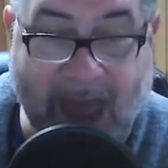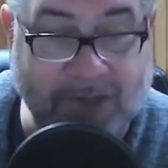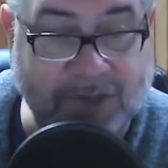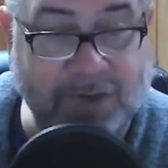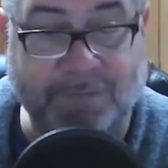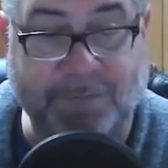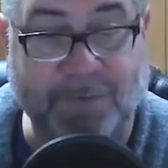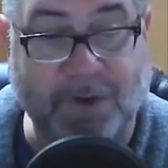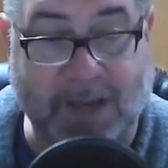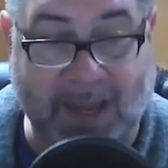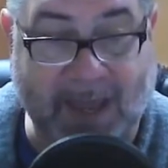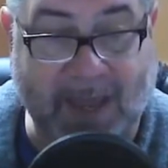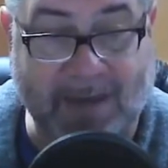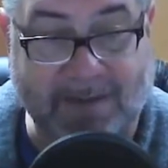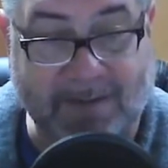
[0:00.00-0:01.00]
not to
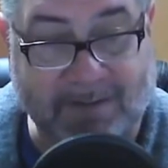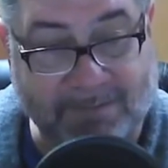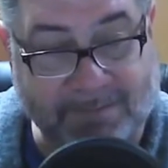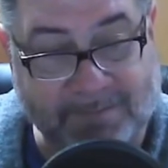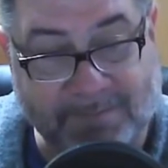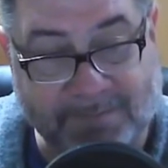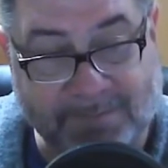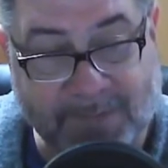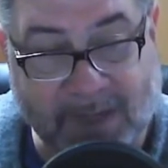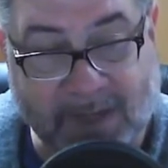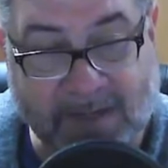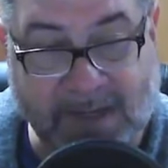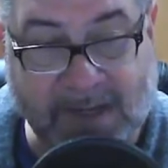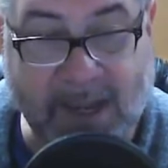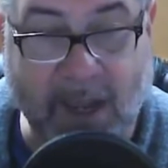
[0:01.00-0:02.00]
forget,
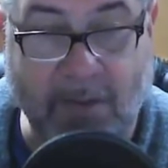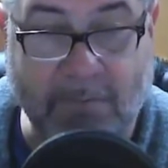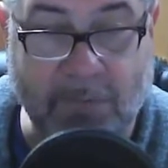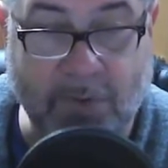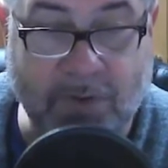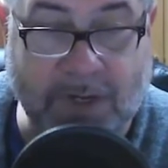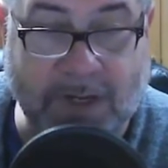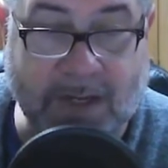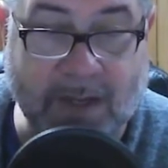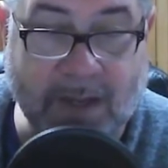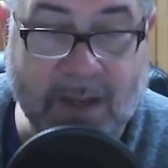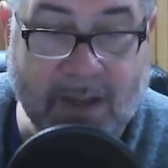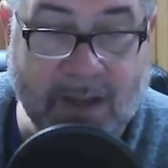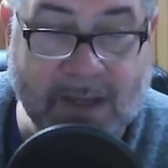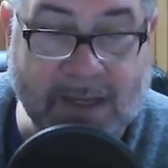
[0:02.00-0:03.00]
D.L. Moody
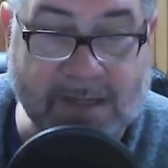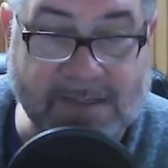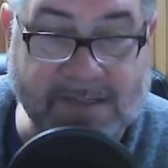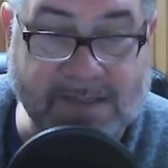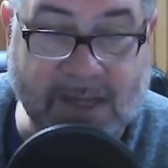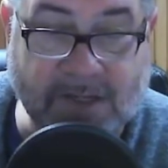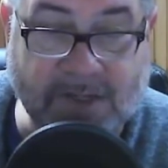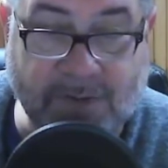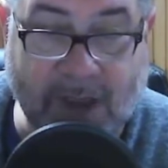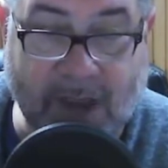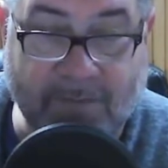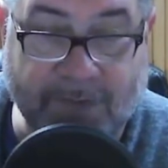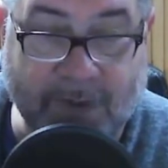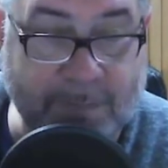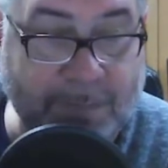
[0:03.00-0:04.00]
is said to
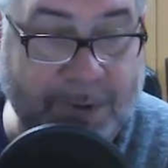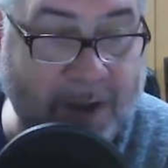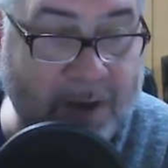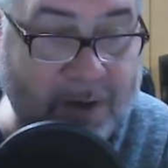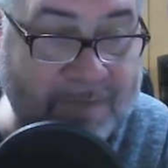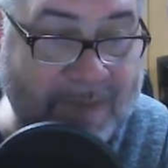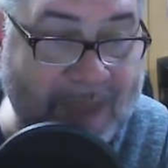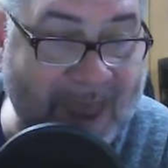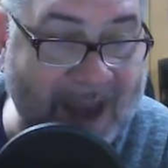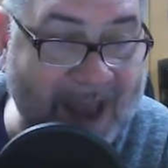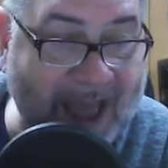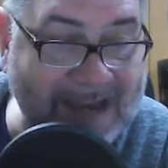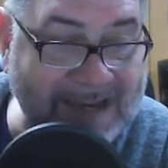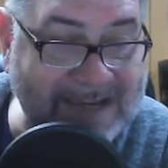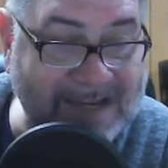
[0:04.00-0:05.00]
have compared that
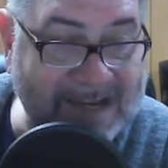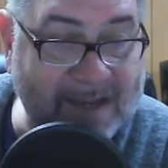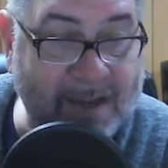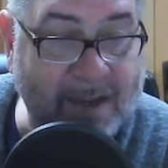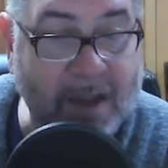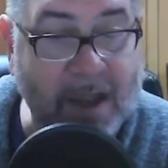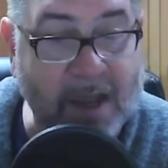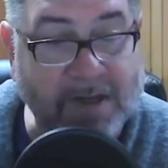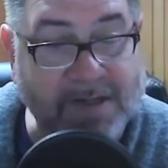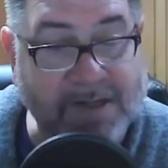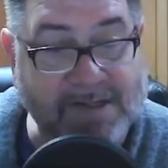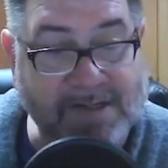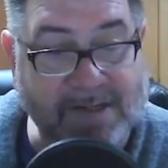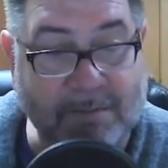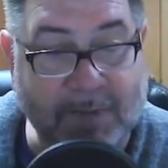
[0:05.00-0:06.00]
idea
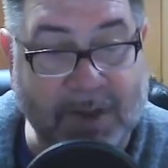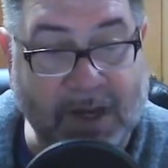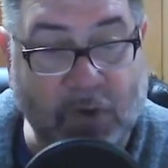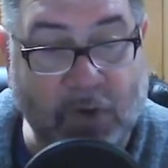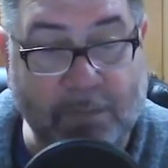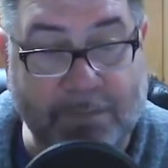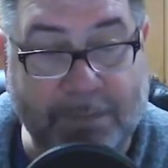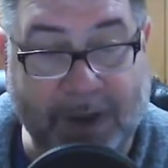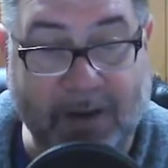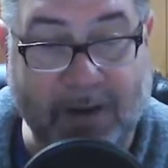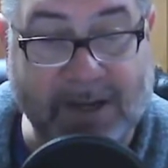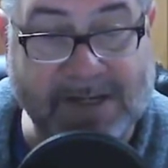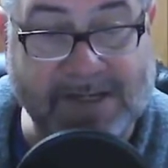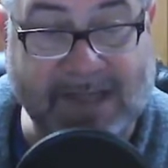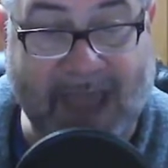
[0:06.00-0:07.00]
to somebody who
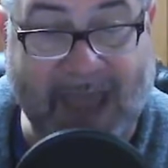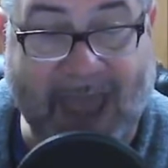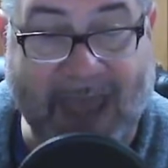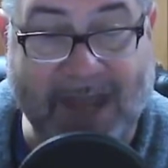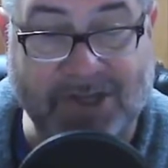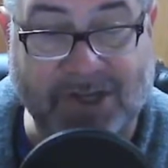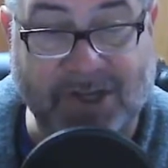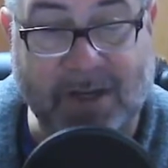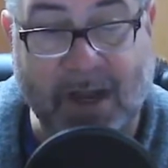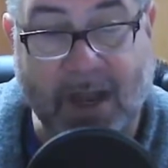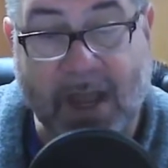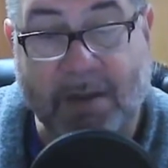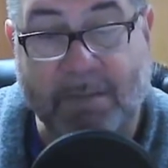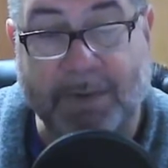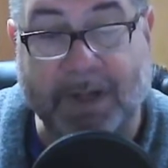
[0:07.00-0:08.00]
buries the hatchet
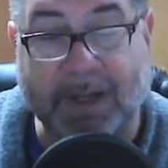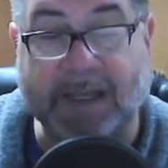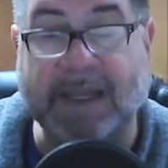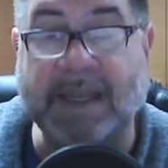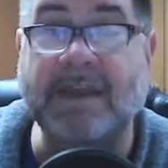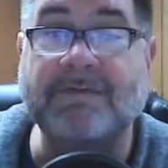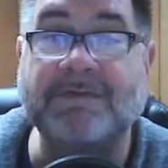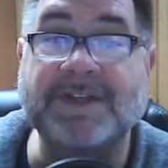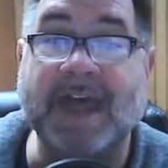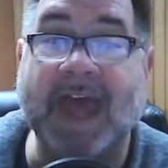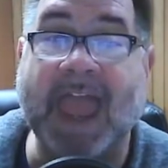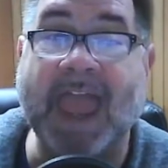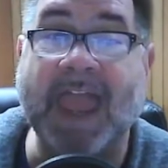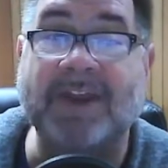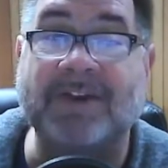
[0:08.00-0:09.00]
but leaves the
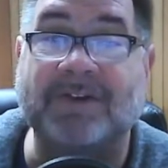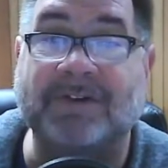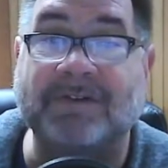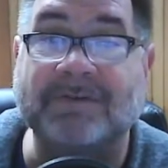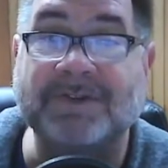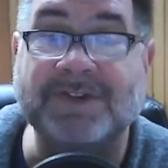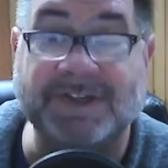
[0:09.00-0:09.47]
handle